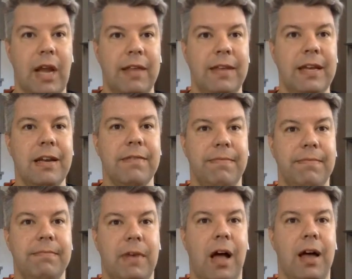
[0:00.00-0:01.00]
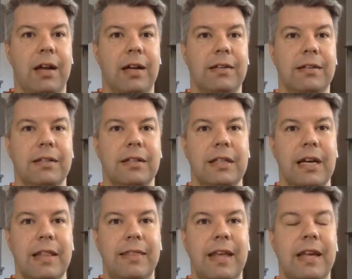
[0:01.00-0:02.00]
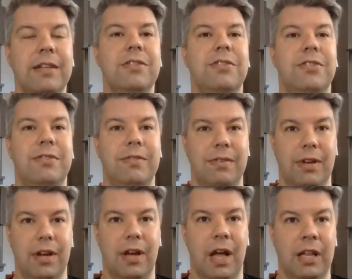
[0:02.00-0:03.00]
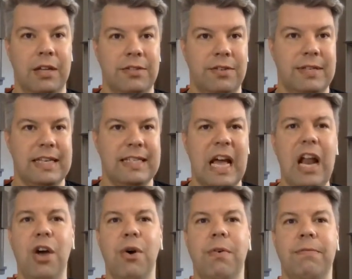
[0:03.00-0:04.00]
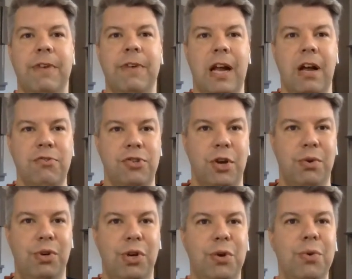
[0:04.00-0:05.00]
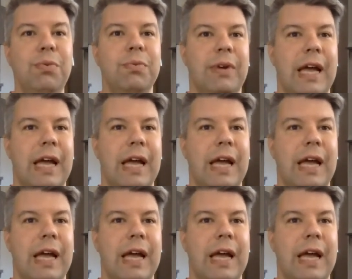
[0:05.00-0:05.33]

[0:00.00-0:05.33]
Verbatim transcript: I think I've got it. Then Alonzo says, Hello, friend, I'll show you.